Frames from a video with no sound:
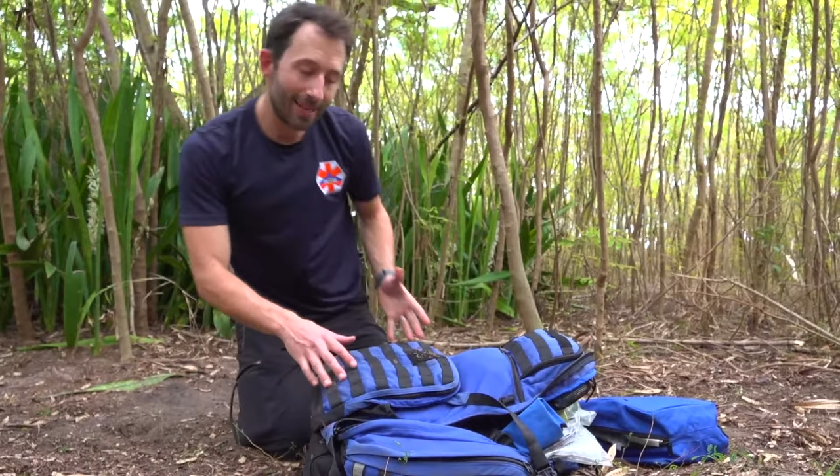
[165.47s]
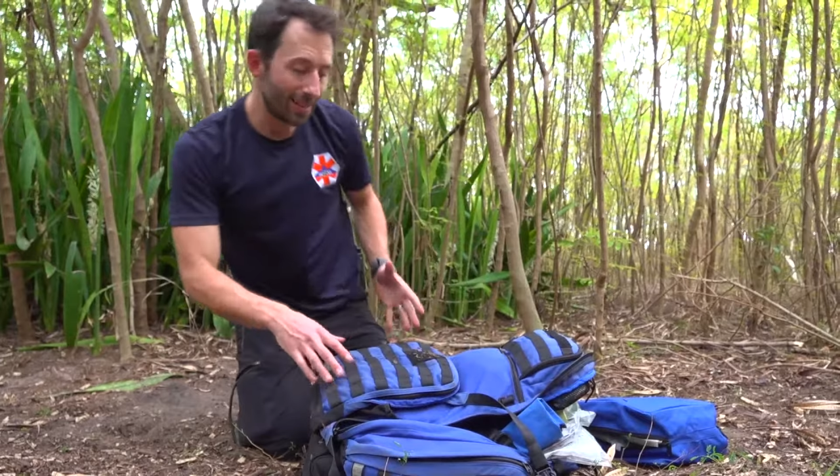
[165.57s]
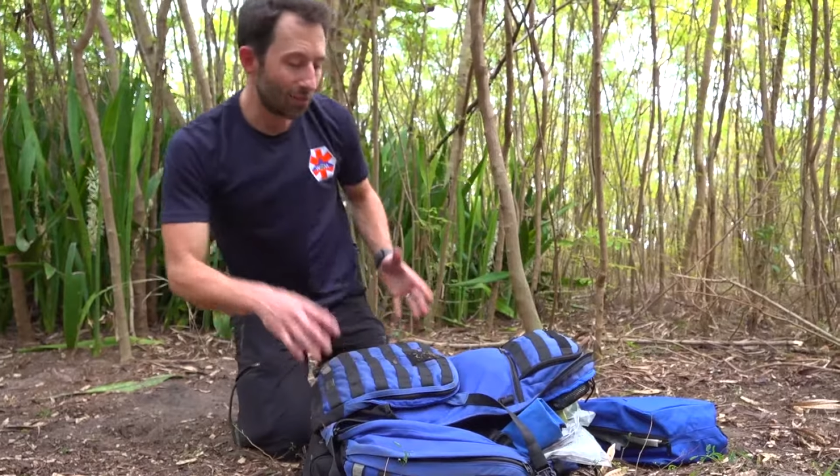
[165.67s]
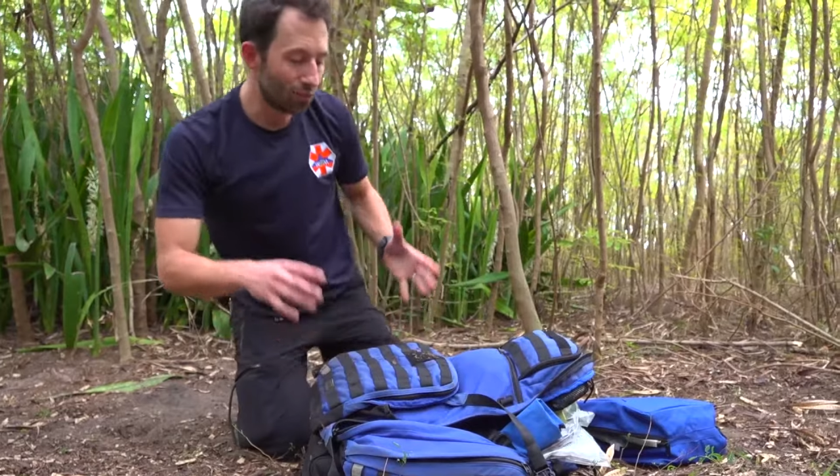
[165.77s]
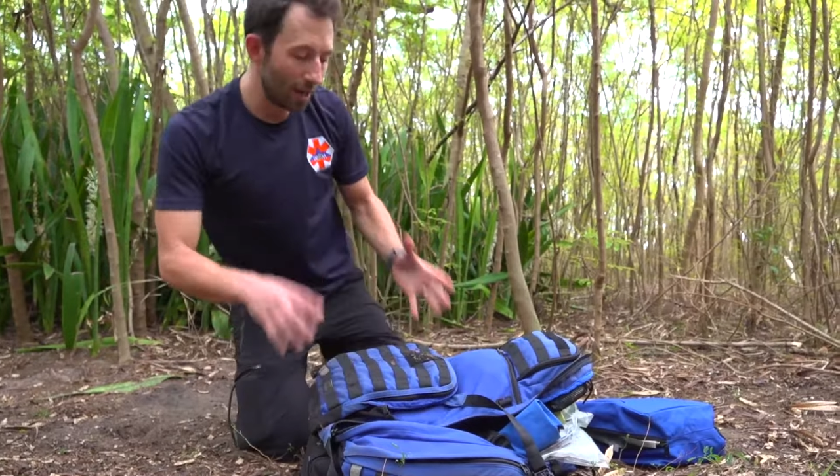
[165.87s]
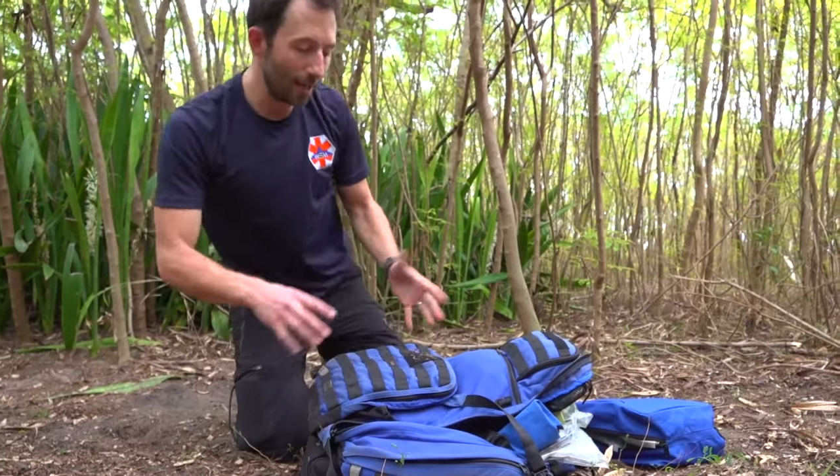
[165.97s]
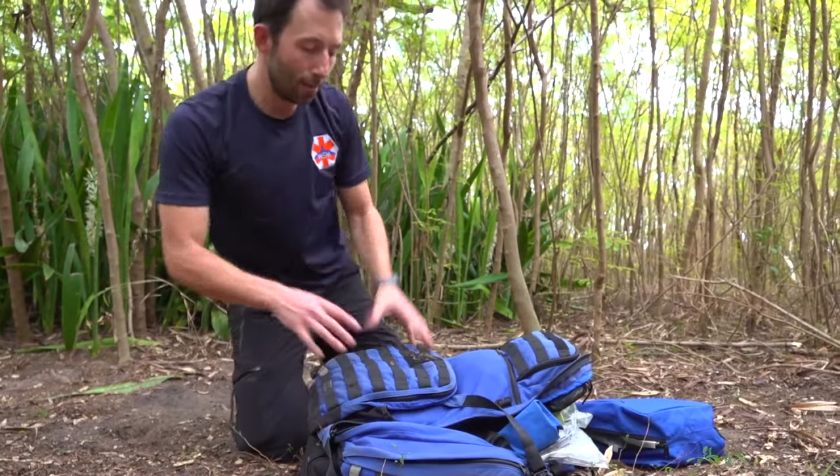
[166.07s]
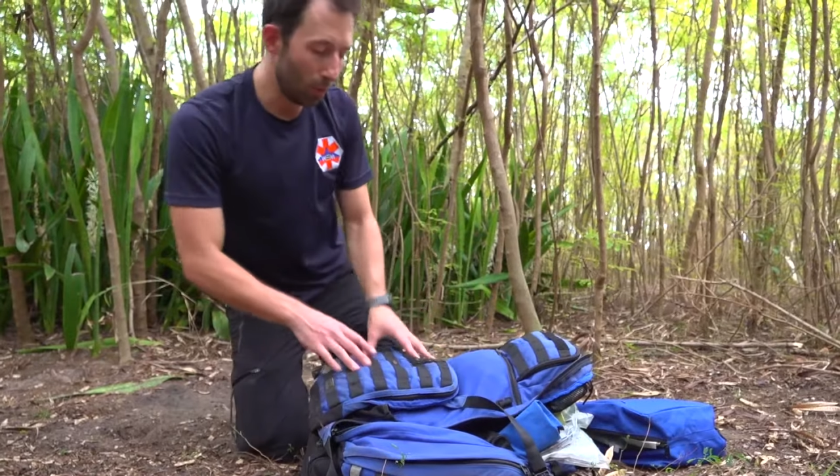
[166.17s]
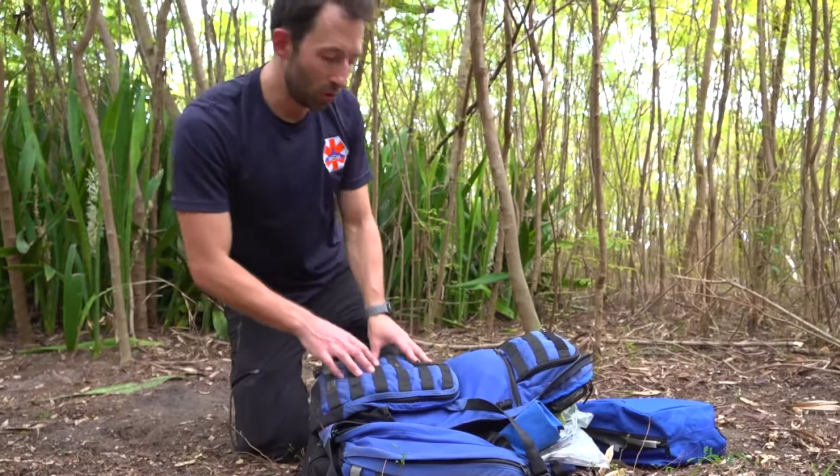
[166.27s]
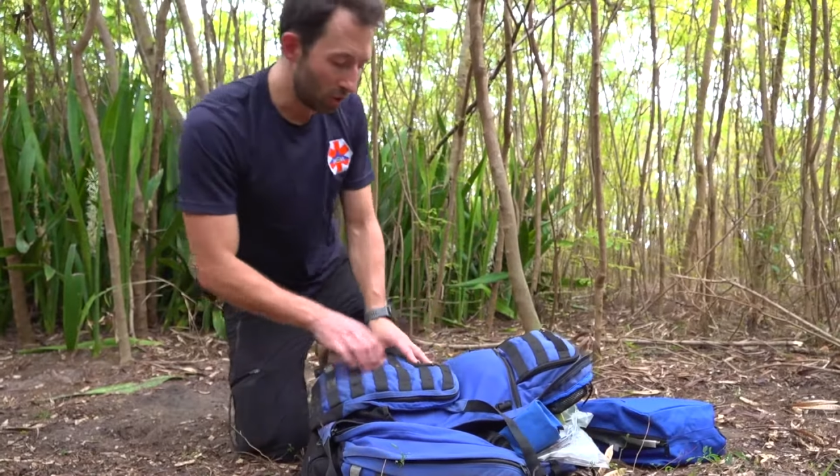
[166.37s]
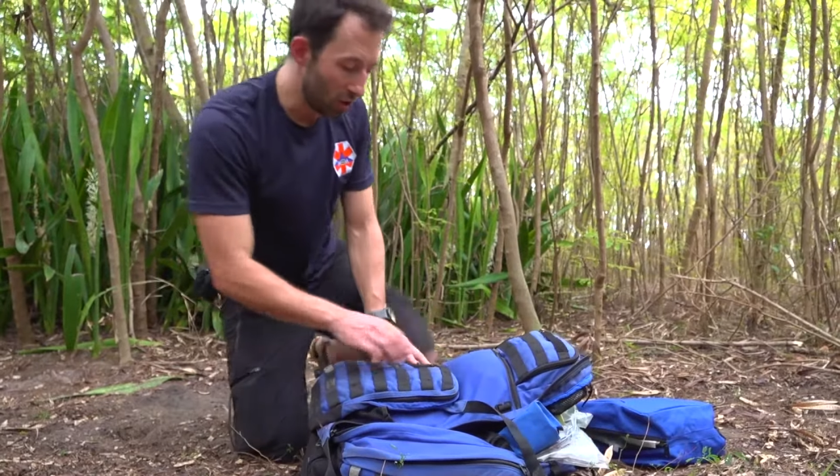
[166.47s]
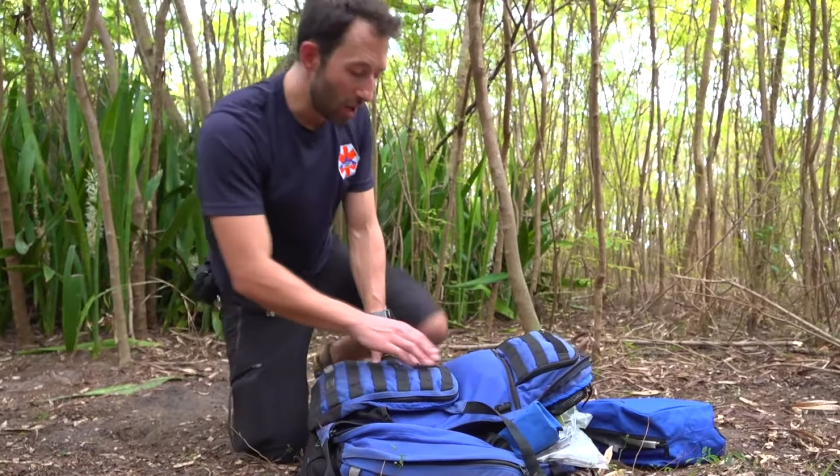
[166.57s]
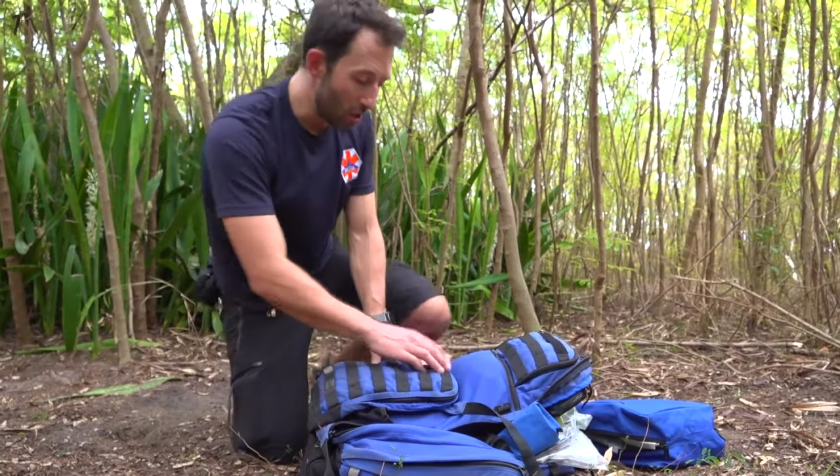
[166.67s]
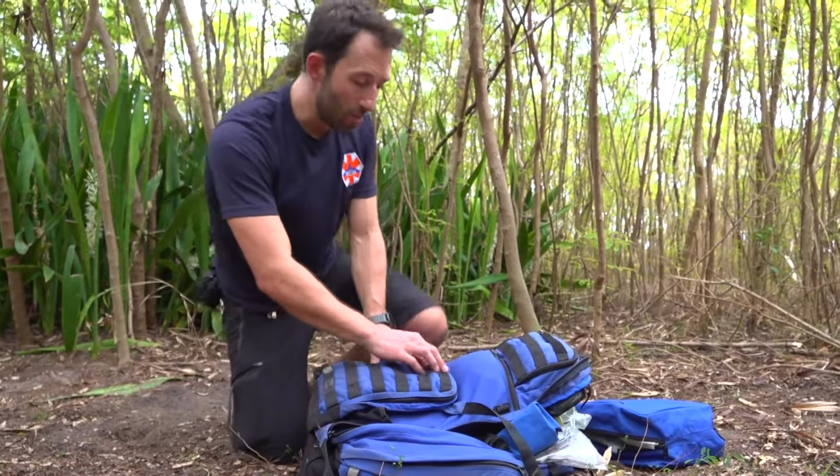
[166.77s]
It's really important to